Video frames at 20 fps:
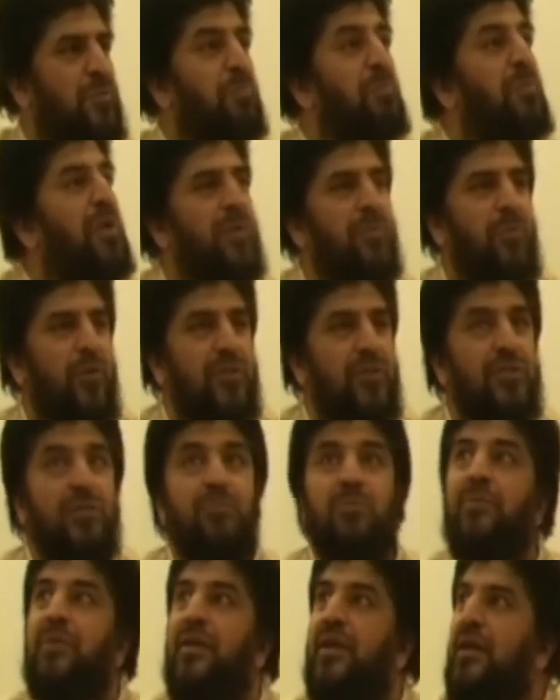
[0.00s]

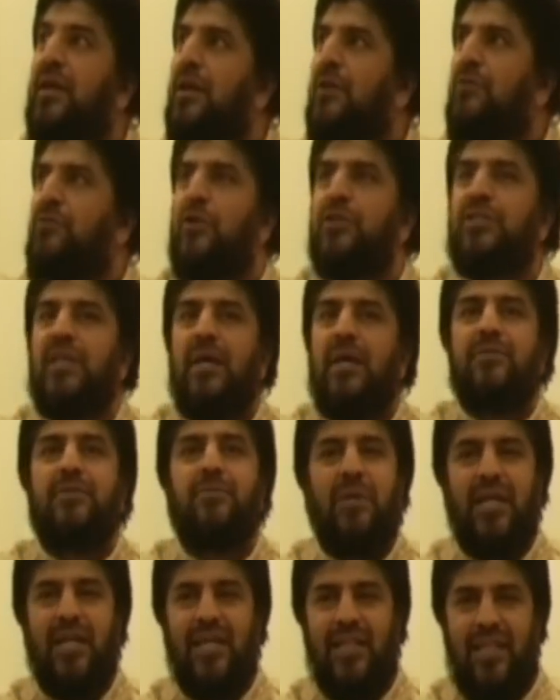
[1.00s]
maybe four times
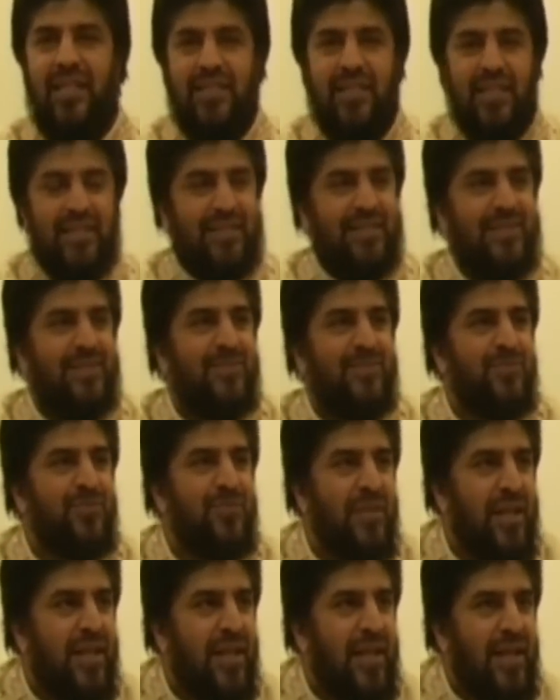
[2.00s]
bigger than this.
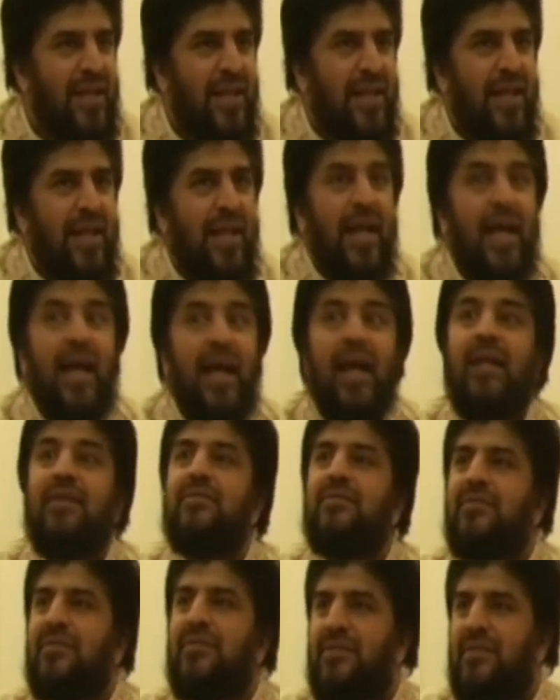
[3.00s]
And